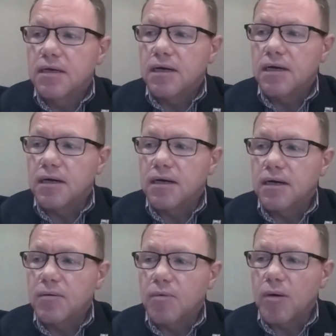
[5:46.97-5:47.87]

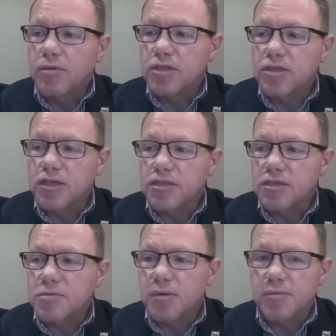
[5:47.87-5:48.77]
what I would suggest
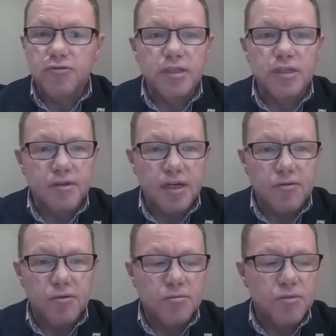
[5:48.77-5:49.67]
is probably 3 different levels.